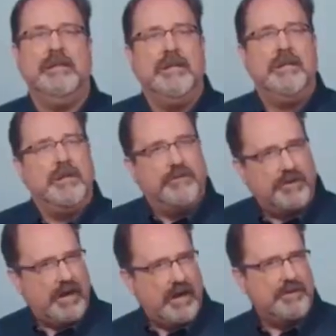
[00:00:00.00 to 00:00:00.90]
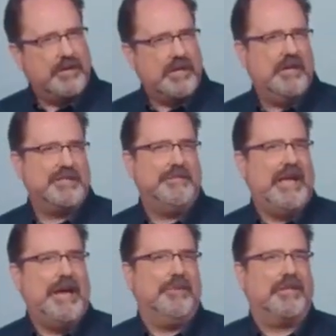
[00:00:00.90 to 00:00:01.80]
For other custom
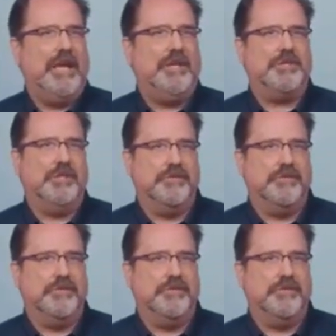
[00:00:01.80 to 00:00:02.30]
applications